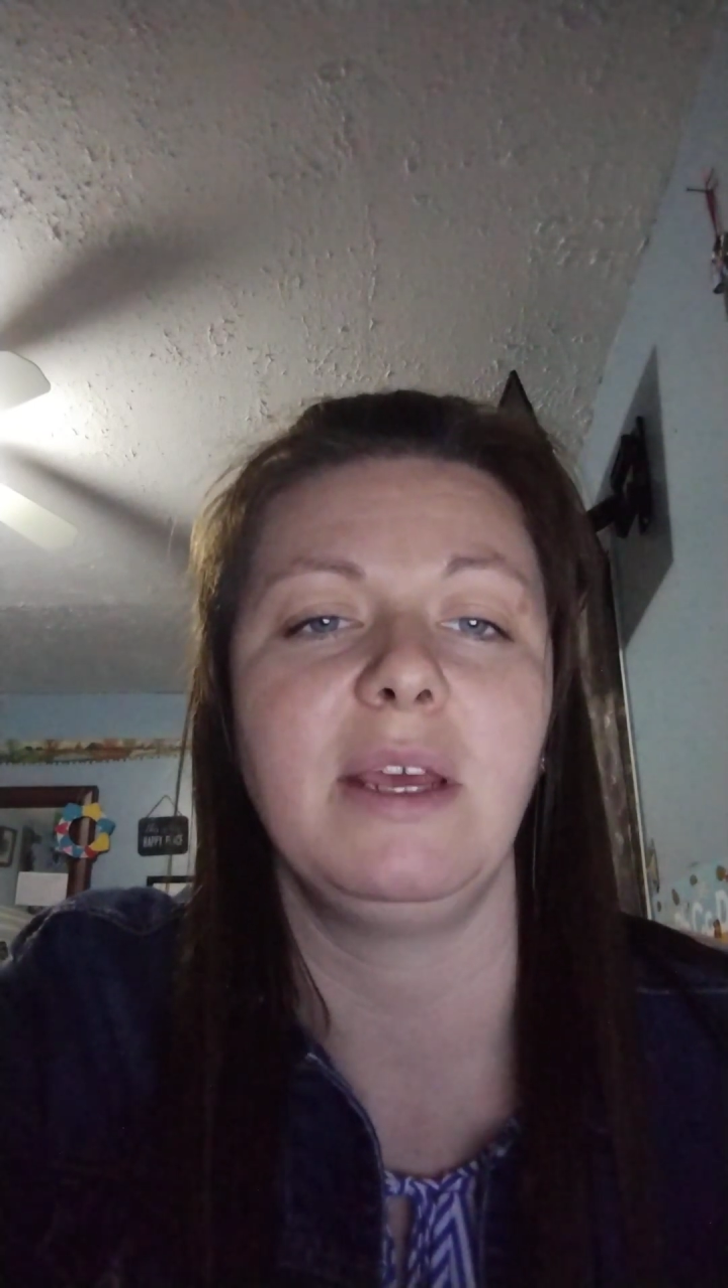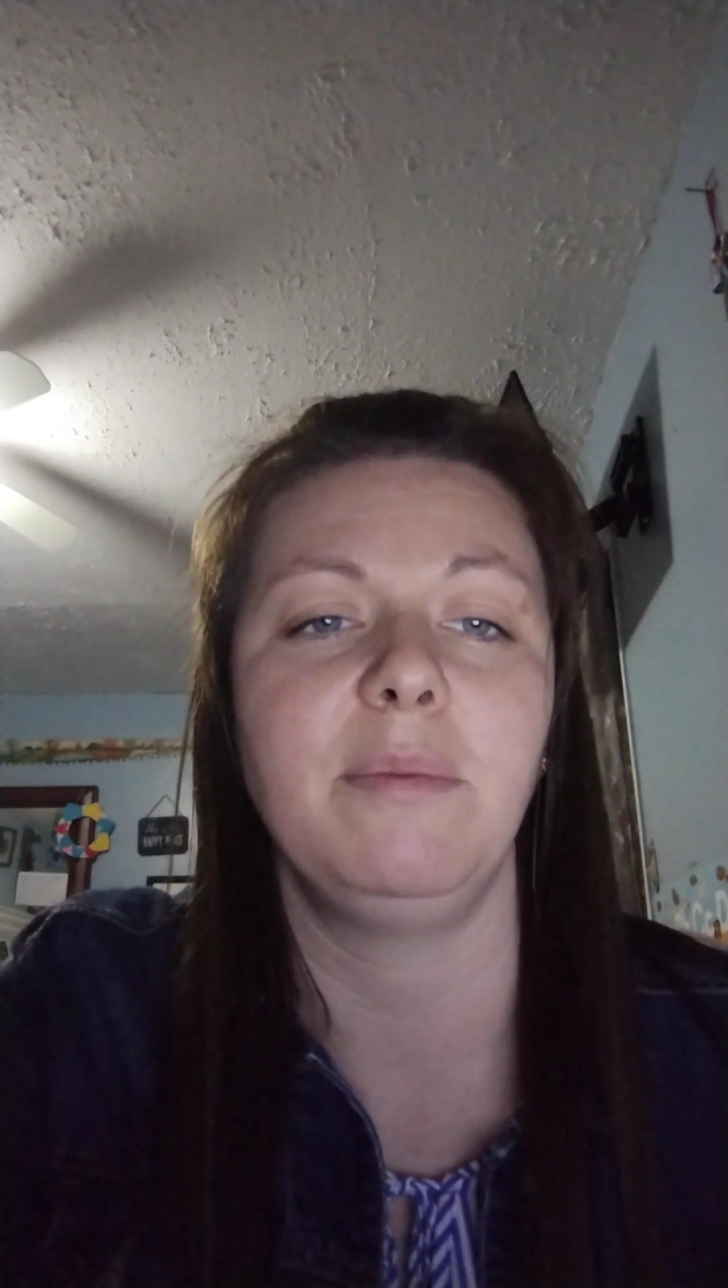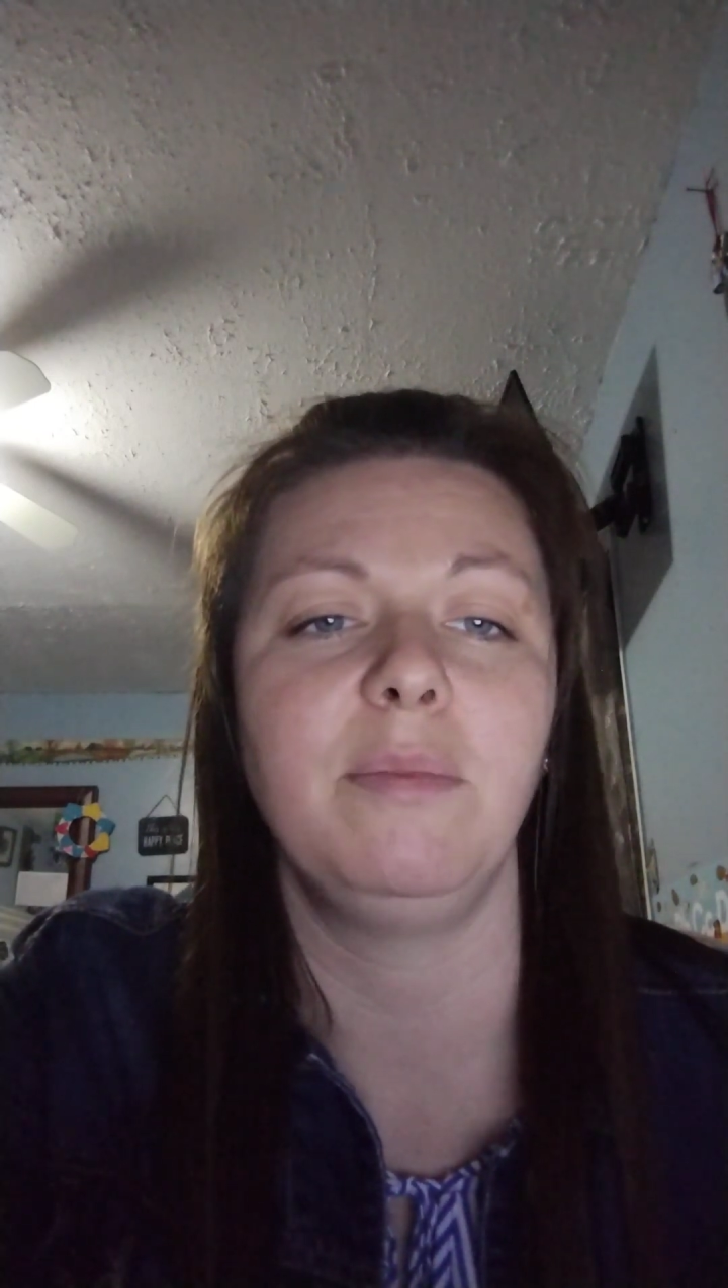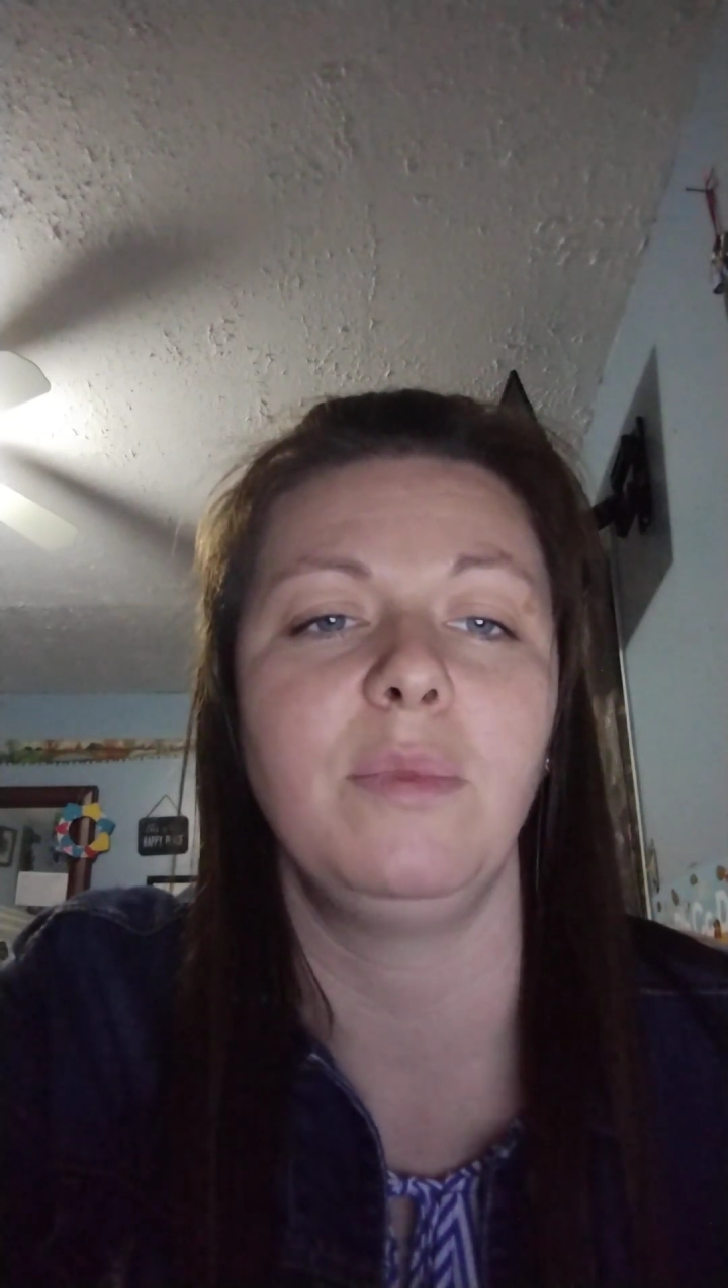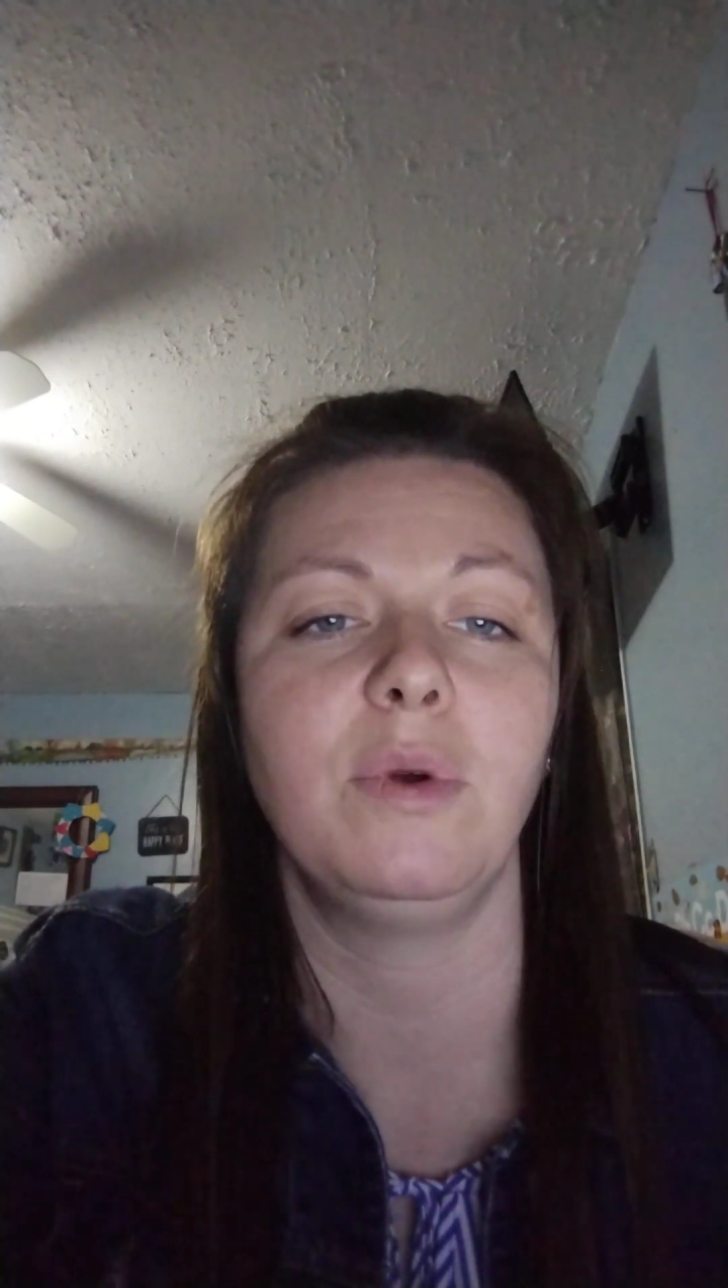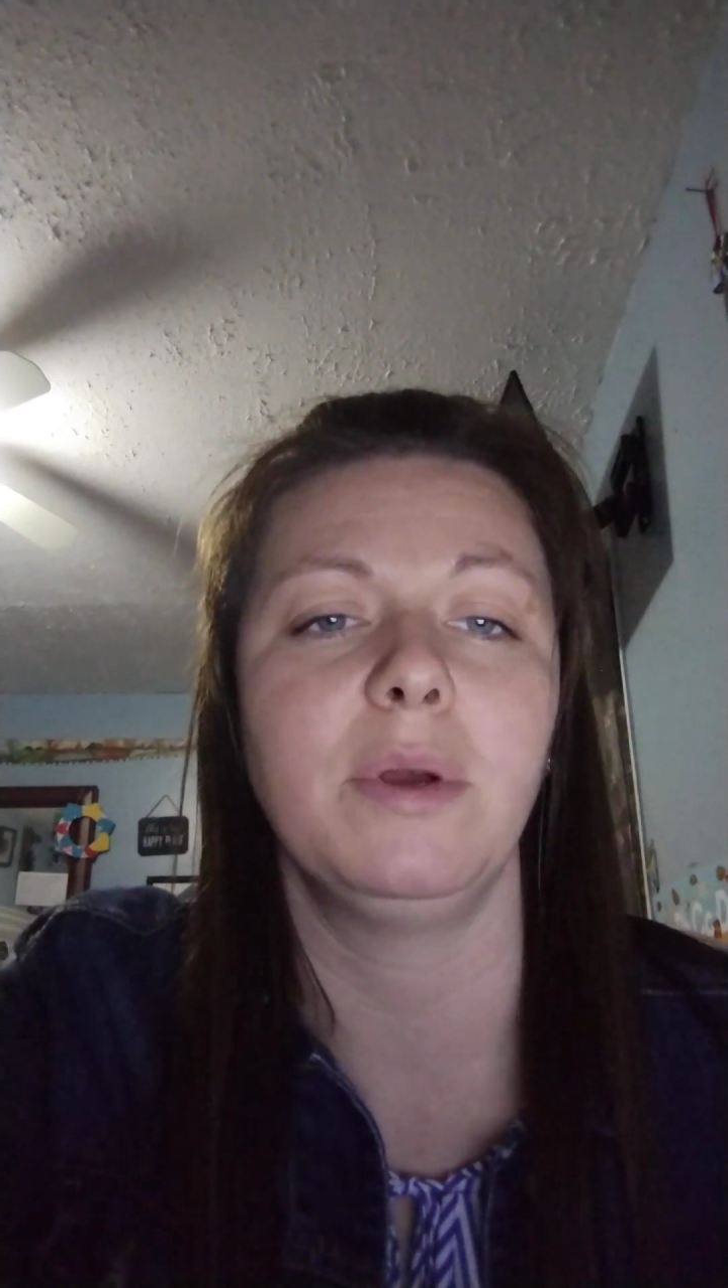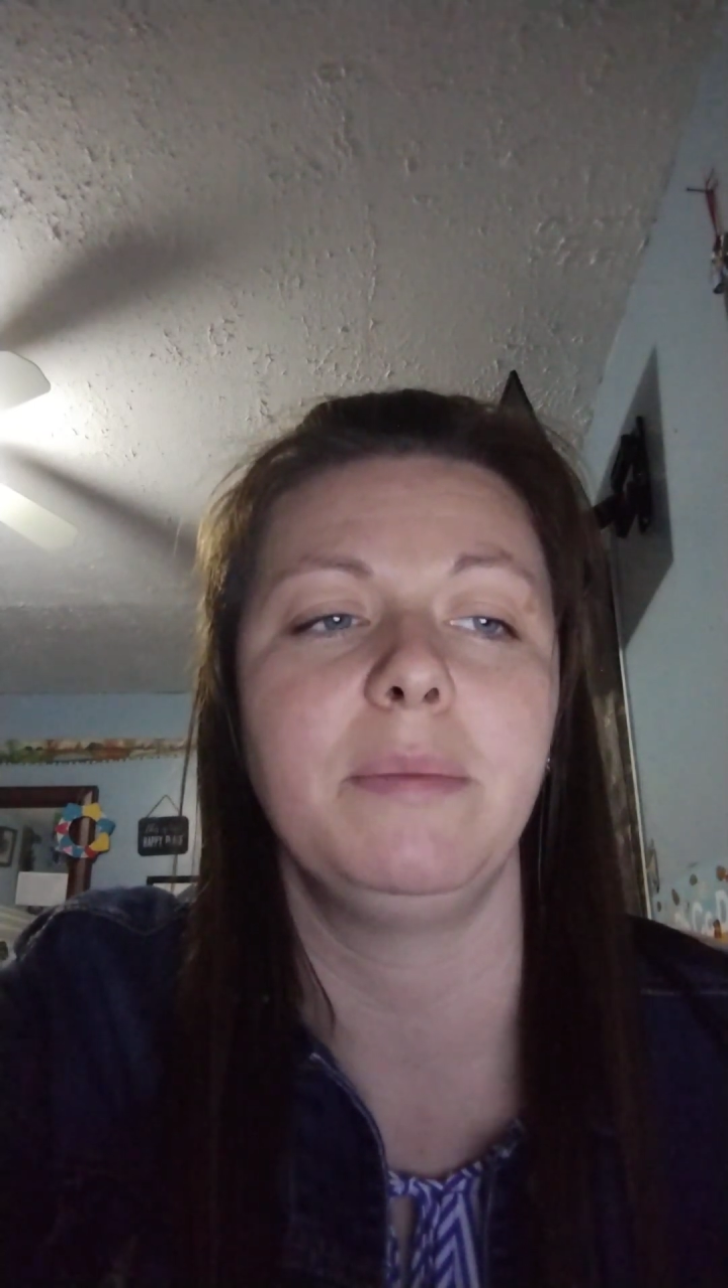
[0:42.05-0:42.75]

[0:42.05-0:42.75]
and more